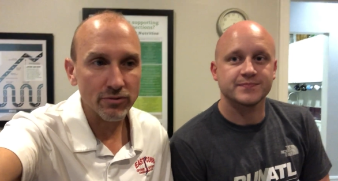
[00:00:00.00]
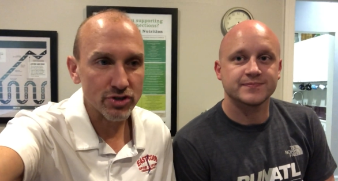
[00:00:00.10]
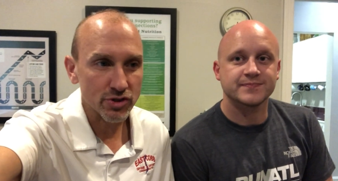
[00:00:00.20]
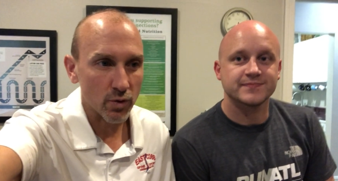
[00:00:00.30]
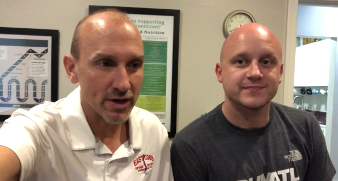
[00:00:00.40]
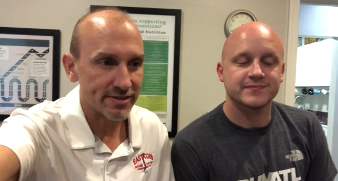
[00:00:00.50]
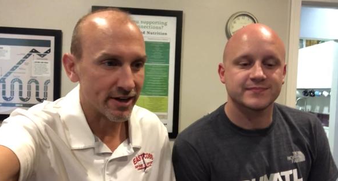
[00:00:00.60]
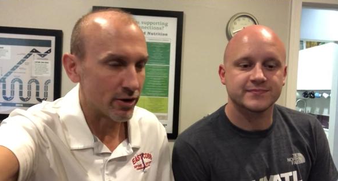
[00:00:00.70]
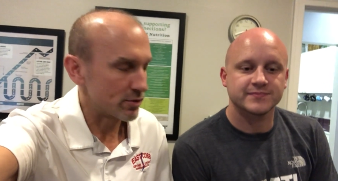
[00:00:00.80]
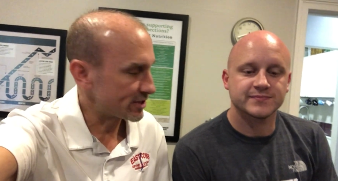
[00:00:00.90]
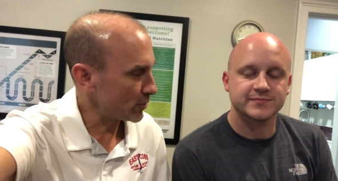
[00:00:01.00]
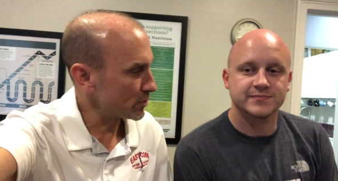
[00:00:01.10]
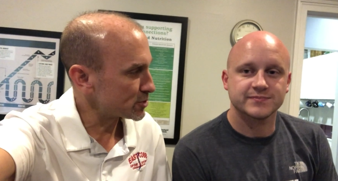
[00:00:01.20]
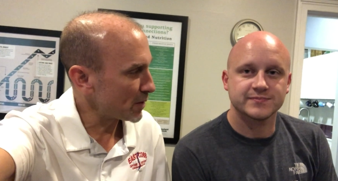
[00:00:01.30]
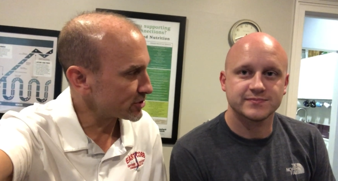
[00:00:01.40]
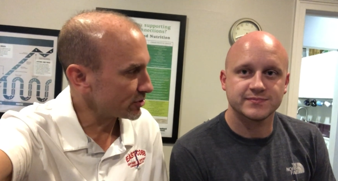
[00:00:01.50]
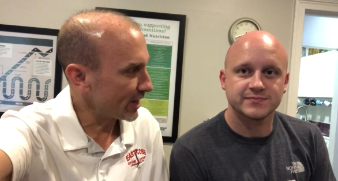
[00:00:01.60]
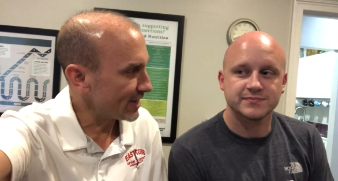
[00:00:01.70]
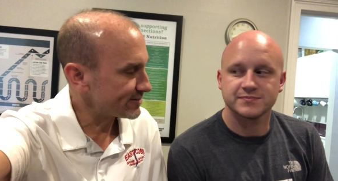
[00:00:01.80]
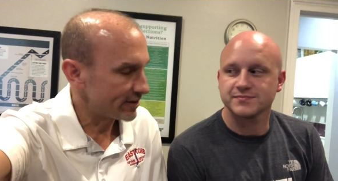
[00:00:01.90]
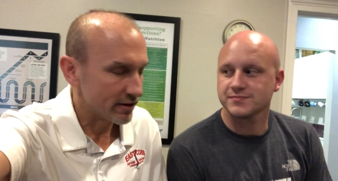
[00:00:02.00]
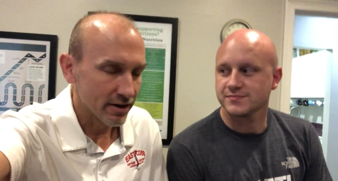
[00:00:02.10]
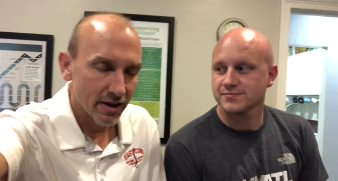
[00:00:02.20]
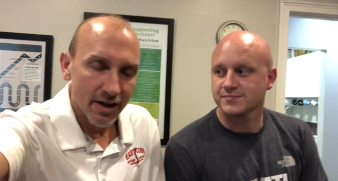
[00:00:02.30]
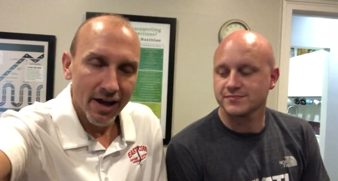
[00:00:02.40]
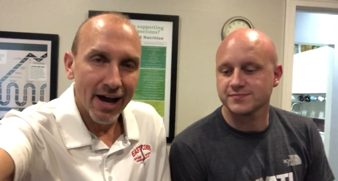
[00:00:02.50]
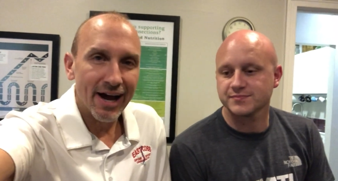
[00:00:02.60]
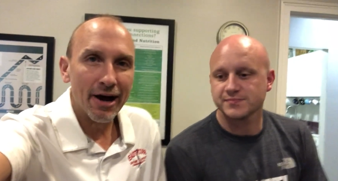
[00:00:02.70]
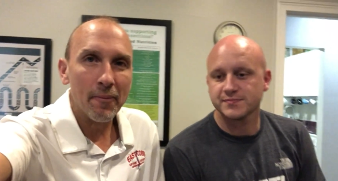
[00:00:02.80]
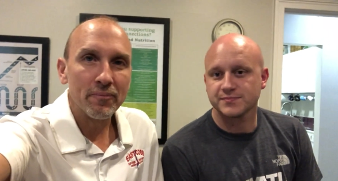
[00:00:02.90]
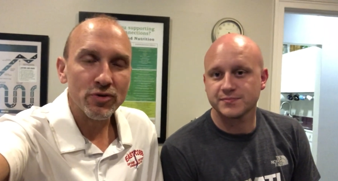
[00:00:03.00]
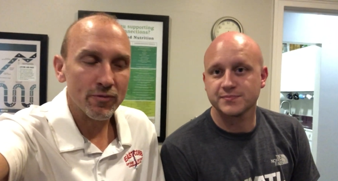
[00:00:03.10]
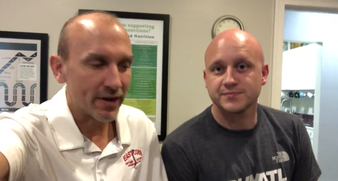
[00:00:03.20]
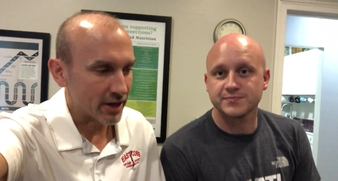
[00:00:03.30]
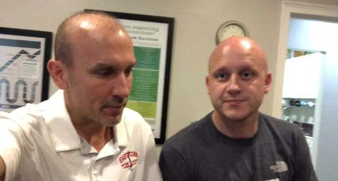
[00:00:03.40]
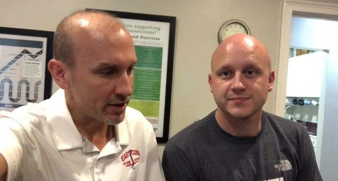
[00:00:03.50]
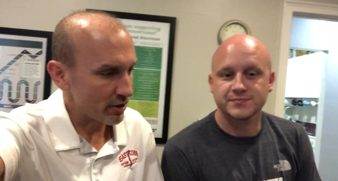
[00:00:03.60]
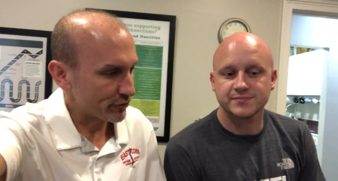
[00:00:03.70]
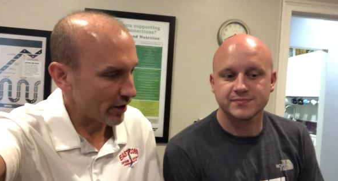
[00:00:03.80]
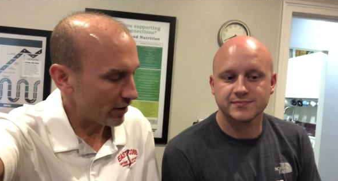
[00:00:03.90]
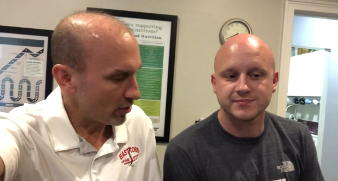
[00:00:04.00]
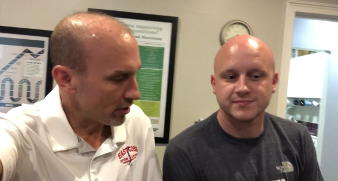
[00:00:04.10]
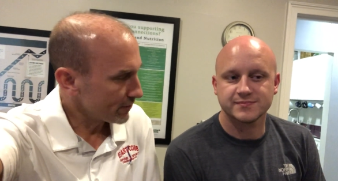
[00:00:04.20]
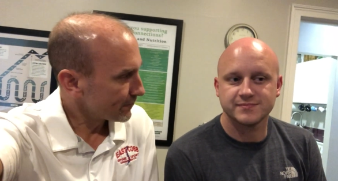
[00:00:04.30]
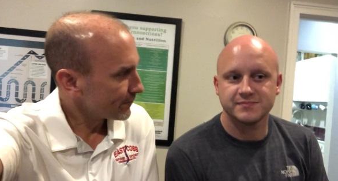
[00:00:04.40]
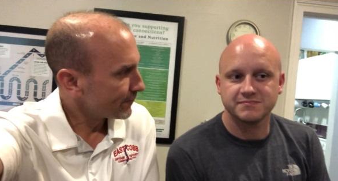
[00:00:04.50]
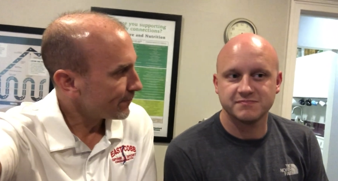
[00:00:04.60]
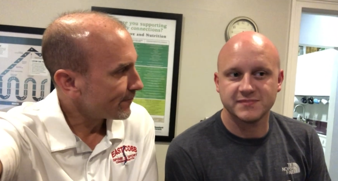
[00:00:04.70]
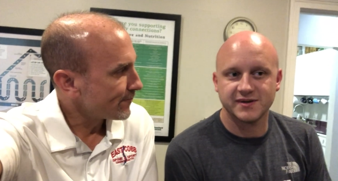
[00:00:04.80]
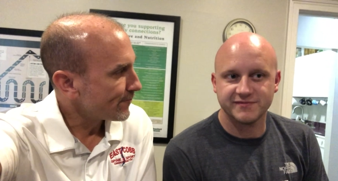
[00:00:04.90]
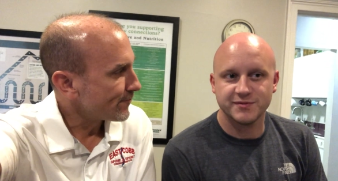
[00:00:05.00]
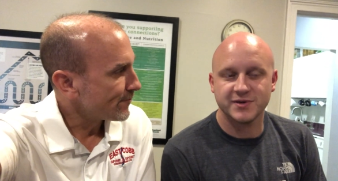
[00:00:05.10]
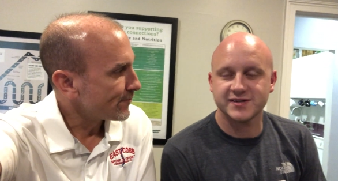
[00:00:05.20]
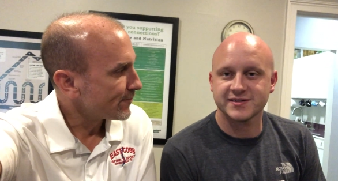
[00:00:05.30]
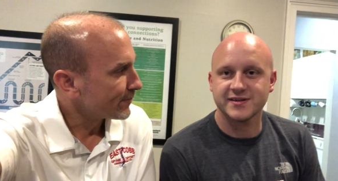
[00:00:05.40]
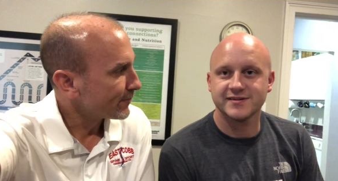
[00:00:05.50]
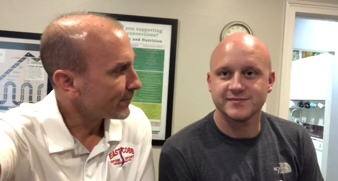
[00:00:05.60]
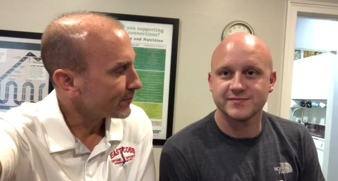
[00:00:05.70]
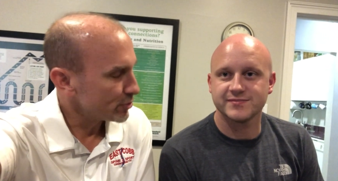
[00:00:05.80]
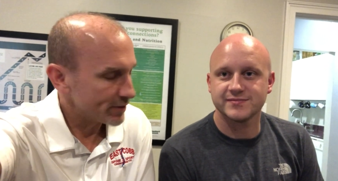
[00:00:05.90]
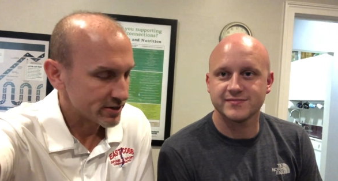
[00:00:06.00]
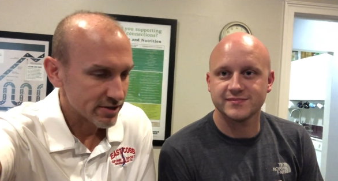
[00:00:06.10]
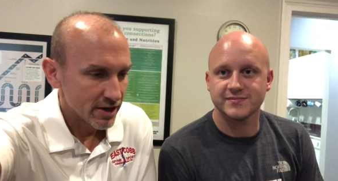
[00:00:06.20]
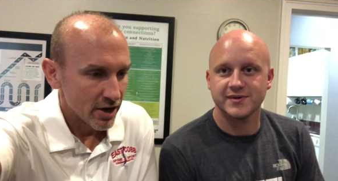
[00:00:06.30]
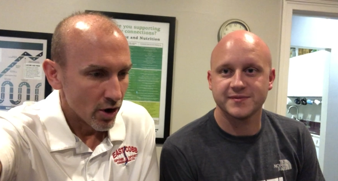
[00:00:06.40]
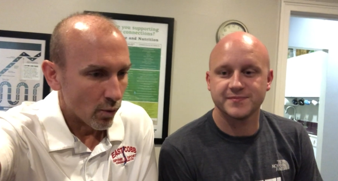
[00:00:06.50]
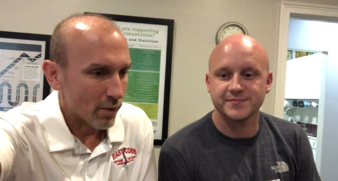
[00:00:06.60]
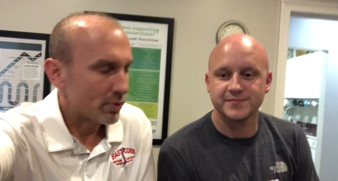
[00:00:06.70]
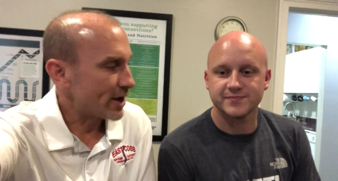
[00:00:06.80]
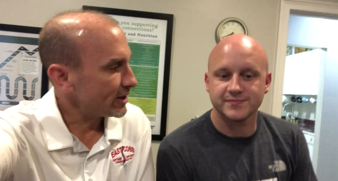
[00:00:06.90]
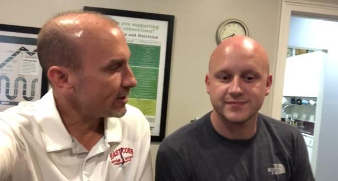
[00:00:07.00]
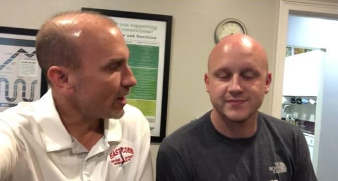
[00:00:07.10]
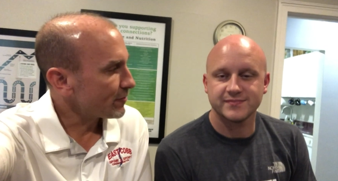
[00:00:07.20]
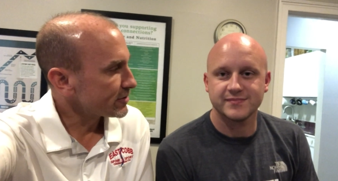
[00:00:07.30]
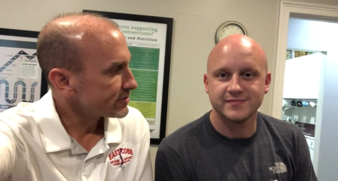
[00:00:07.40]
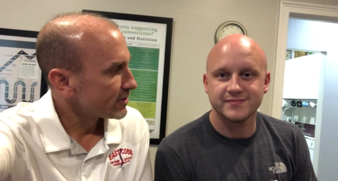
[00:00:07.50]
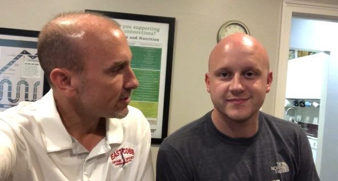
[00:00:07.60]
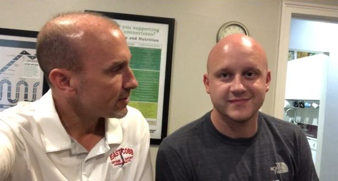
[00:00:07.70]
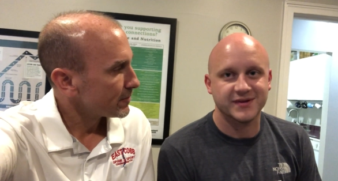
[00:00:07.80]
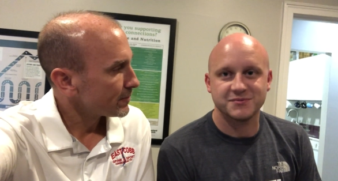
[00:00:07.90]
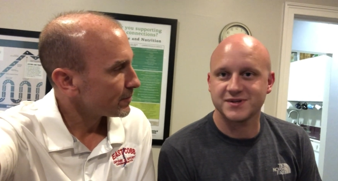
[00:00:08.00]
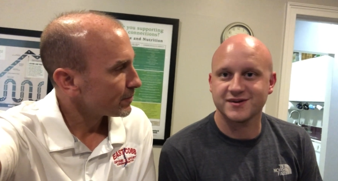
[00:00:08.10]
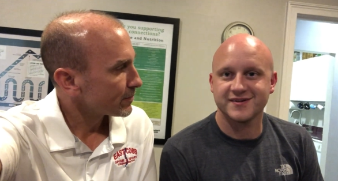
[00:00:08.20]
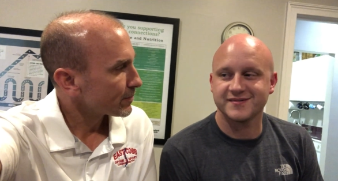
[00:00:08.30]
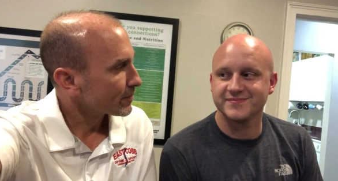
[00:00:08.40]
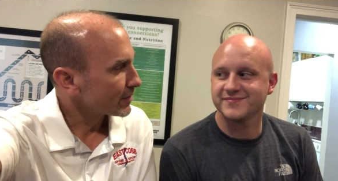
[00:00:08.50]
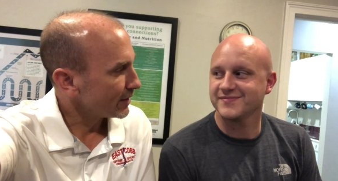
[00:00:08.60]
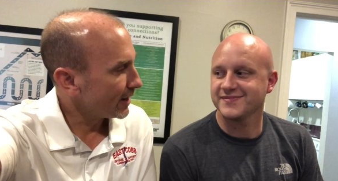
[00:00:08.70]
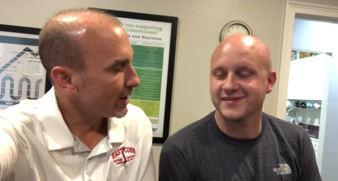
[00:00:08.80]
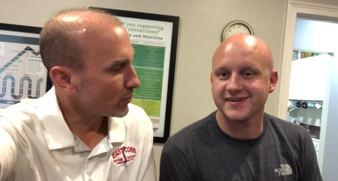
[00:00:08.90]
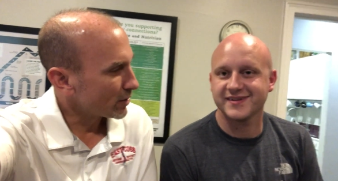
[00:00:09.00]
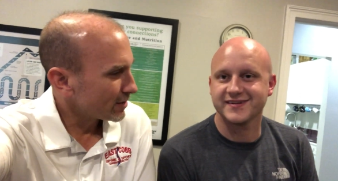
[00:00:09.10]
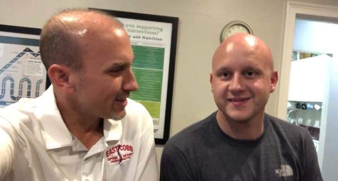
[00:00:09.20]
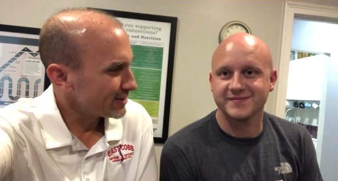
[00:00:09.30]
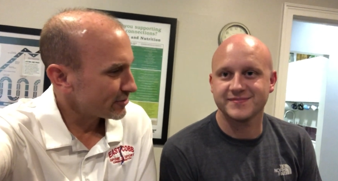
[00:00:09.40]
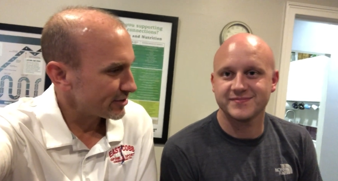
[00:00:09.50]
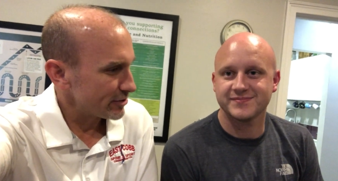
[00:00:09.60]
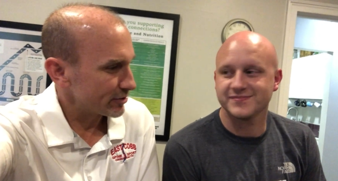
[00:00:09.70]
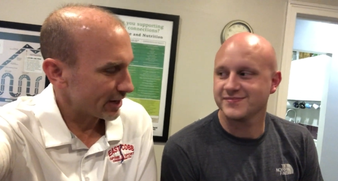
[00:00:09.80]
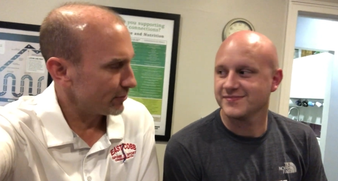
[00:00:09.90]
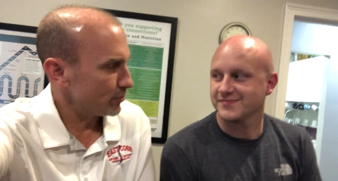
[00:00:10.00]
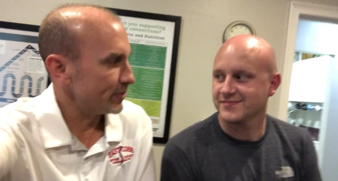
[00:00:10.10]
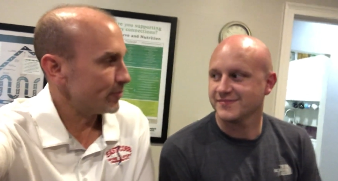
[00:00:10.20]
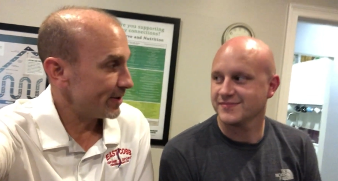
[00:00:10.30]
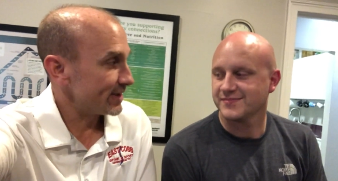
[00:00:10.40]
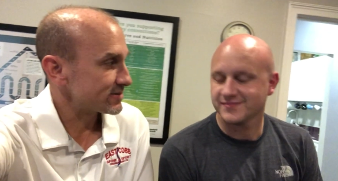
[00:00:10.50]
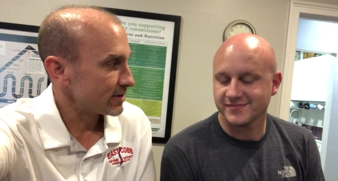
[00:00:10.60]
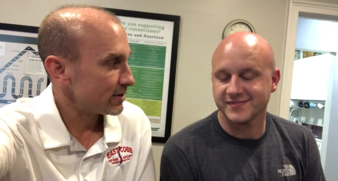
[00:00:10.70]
Speaker 1: just want to sit here. We're sitting with a special guest here. Um, you've been coming here for how long?
Speaker 2: A few months now.
Speaker 1: A few months. Yeah. What brought you into the office? I was hurting. Yeah, like you said, you were kind of a little bit of a mess.